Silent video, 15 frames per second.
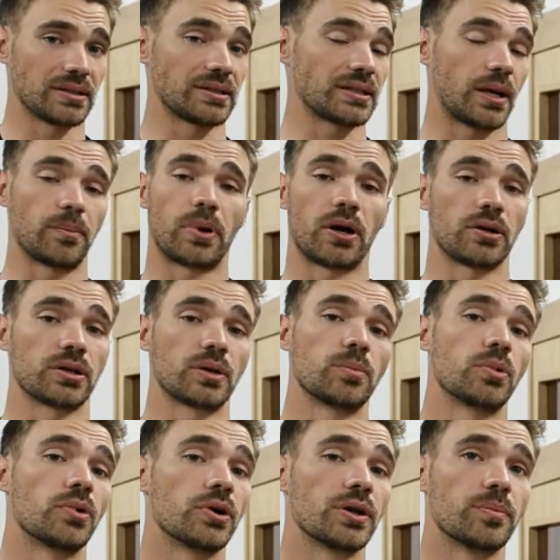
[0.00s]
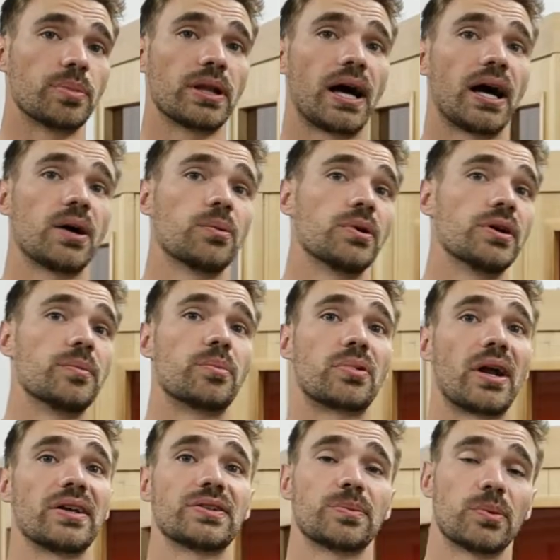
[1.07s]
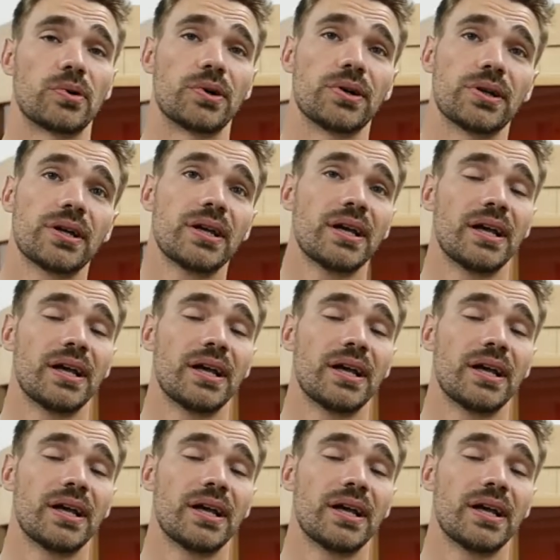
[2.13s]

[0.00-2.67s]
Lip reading: It's not particle board, plywood, press board.